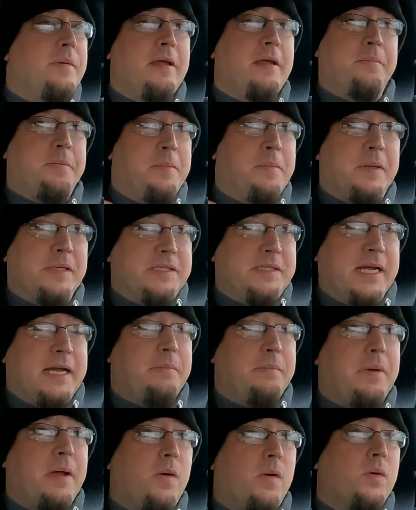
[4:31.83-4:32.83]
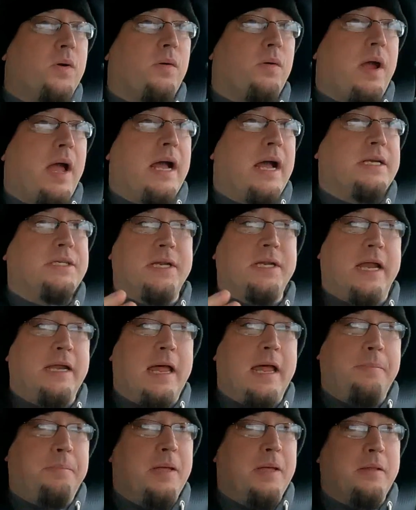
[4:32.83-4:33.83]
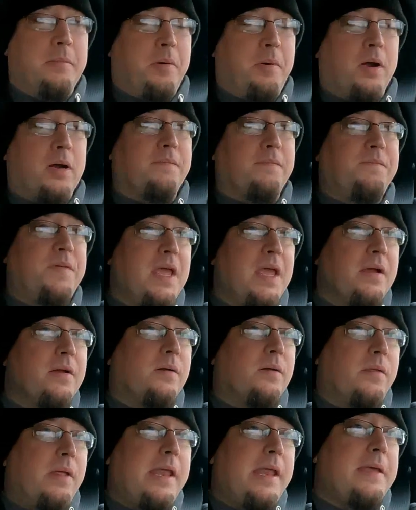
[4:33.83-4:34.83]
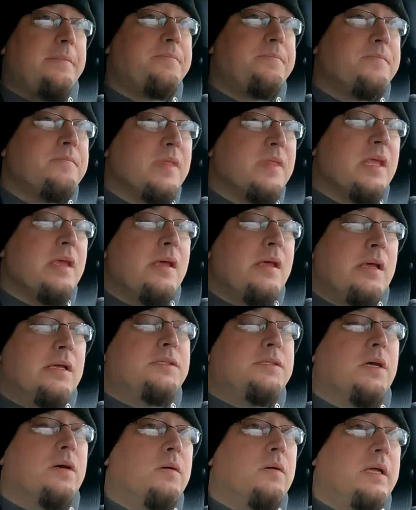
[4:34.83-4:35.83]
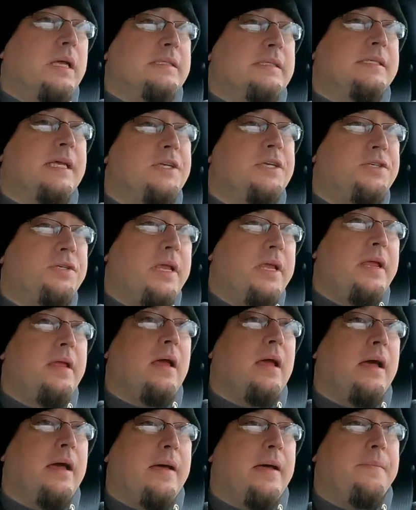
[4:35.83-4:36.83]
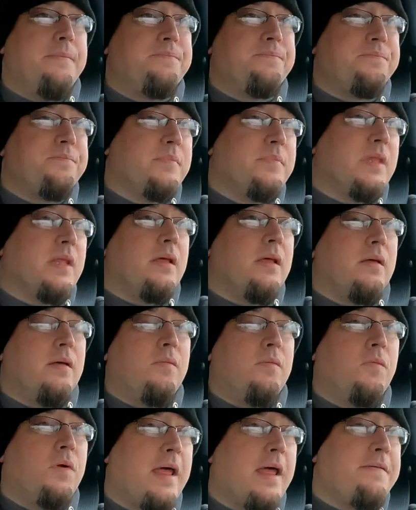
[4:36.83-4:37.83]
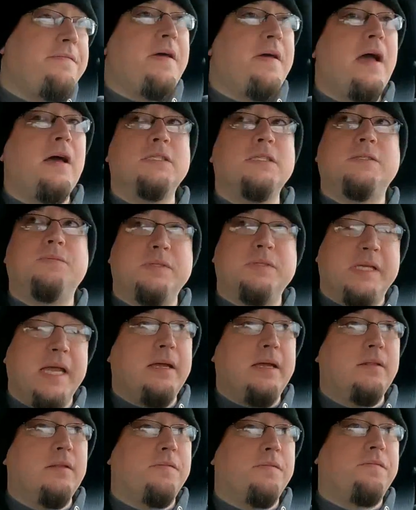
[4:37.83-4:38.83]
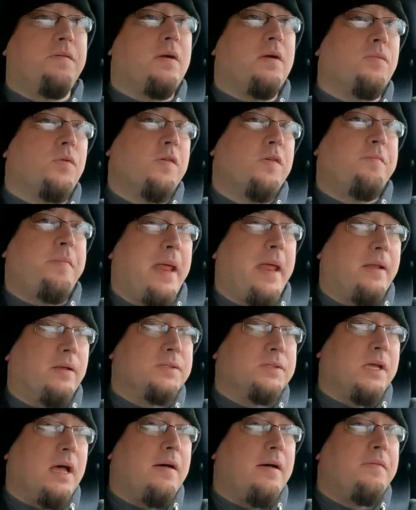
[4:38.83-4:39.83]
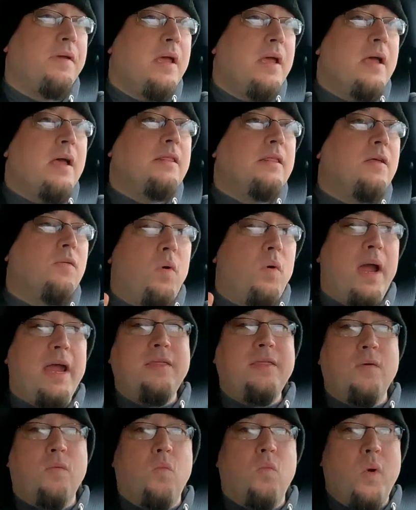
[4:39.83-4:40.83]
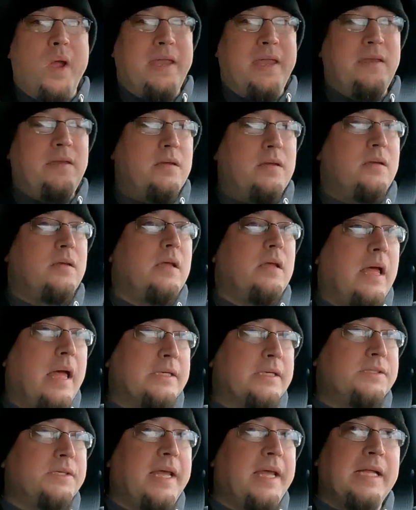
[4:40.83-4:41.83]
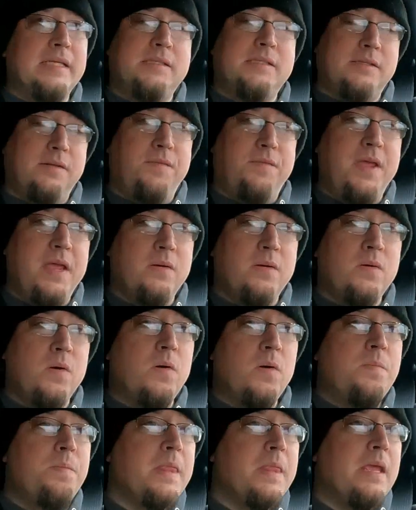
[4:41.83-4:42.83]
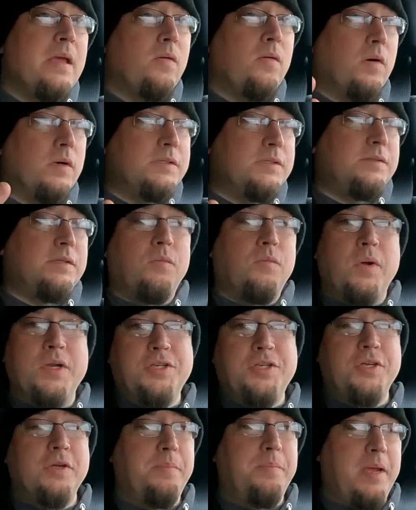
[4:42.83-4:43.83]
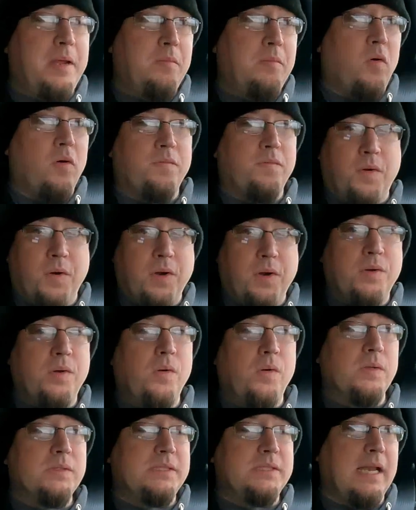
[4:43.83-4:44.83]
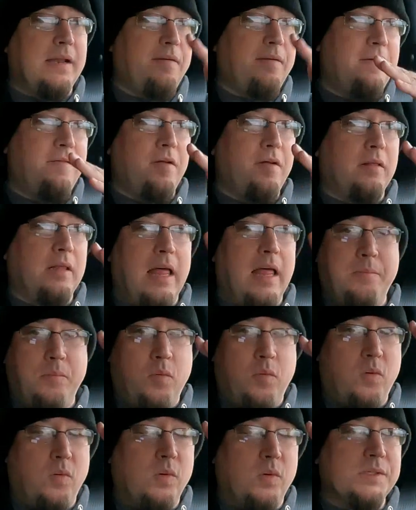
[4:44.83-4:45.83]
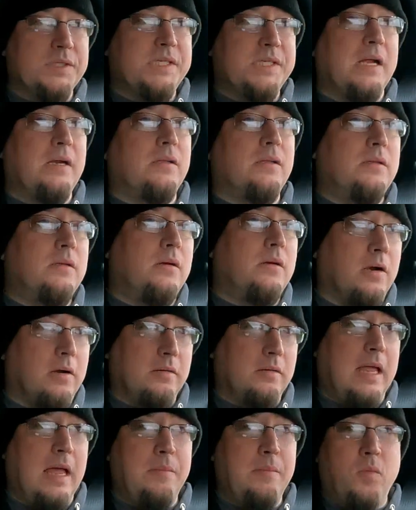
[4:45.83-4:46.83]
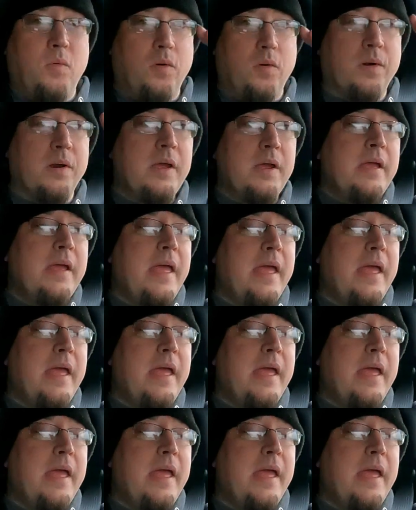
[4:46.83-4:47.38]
It'd pretty much take up my whole garage and I'd not be able to park a vehicle in it. So essentially, what I found is with taking the front roof panels off, the way the wind actually hits the vehicle, of course the windshield being more vertical instead of having a lot more horizontal or a lot more